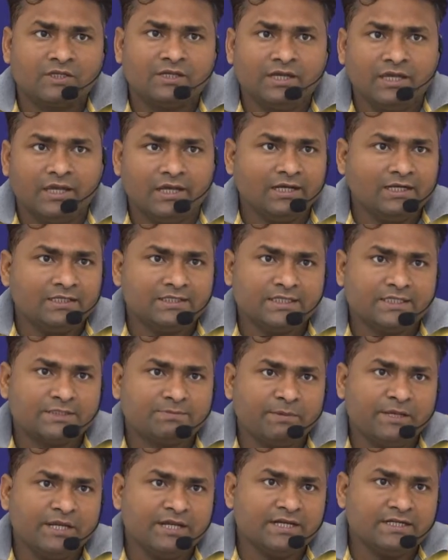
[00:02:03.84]
English
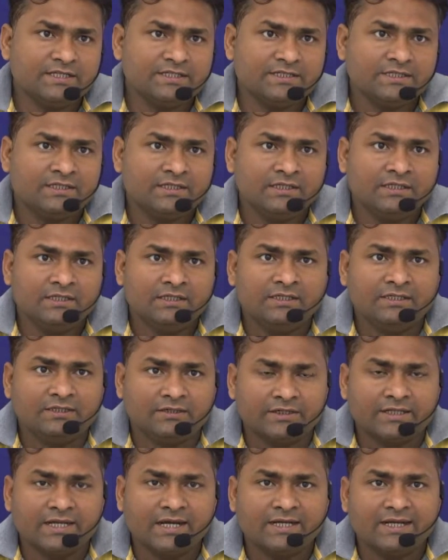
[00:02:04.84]
speakers
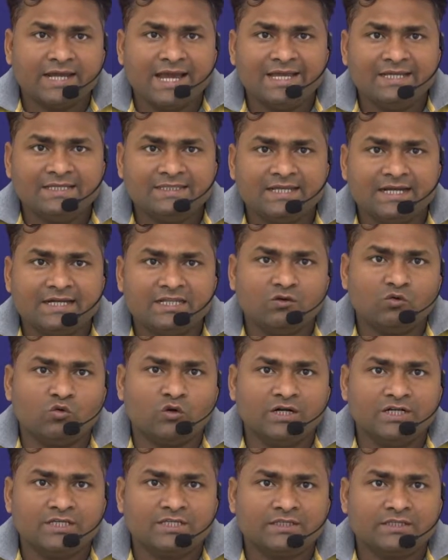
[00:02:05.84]
recognize that the
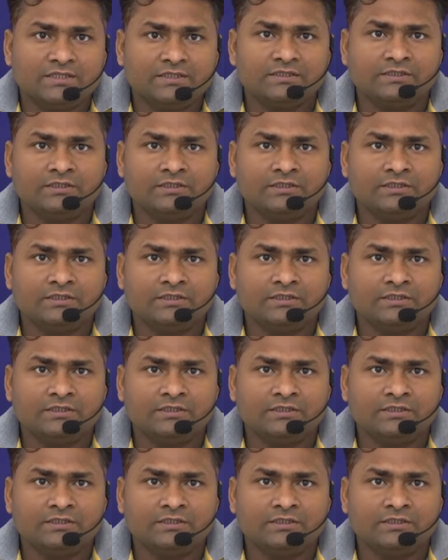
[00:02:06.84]
words